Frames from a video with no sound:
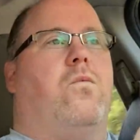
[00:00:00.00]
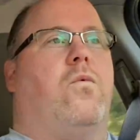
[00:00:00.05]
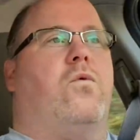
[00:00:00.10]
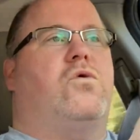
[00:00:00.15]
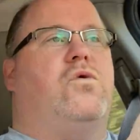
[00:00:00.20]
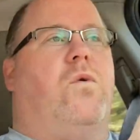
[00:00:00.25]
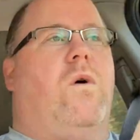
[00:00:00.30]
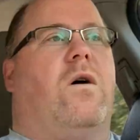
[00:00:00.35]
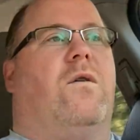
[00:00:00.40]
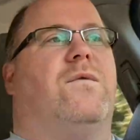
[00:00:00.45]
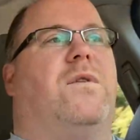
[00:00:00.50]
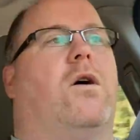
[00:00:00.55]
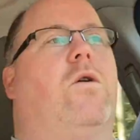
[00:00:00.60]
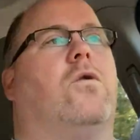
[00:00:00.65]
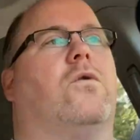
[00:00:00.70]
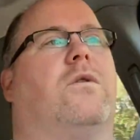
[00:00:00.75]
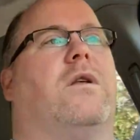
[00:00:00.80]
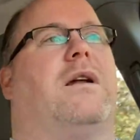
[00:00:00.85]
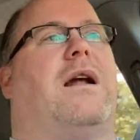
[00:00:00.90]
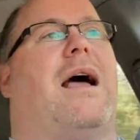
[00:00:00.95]
12
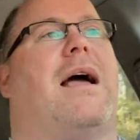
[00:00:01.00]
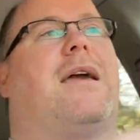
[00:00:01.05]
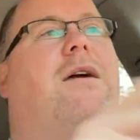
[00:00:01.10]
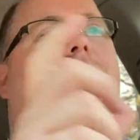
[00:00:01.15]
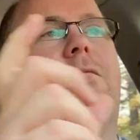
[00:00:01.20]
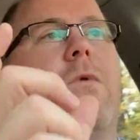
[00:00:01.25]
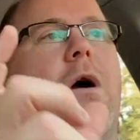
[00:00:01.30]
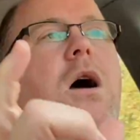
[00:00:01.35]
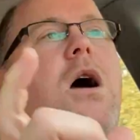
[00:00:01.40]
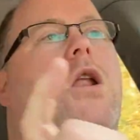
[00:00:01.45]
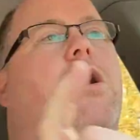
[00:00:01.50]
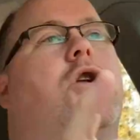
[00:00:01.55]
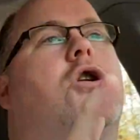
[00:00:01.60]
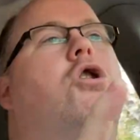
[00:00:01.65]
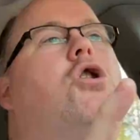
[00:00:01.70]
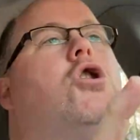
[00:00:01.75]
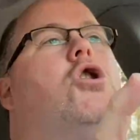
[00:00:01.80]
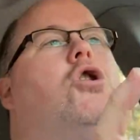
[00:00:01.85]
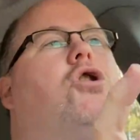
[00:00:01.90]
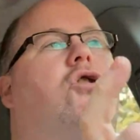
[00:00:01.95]
volt, but I can
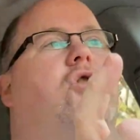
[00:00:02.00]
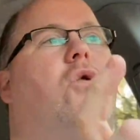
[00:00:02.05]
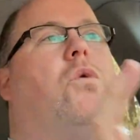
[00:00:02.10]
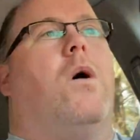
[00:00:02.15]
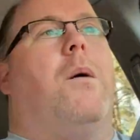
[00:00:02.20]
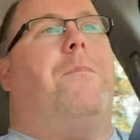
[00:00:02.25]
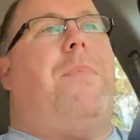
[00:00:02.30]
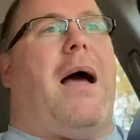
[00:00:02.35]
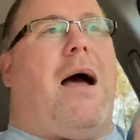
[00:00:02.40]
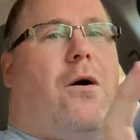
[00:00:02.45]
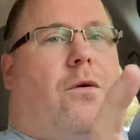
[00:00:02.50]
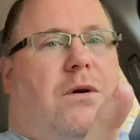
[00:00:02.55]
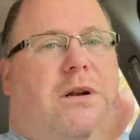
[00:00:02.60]
run to a power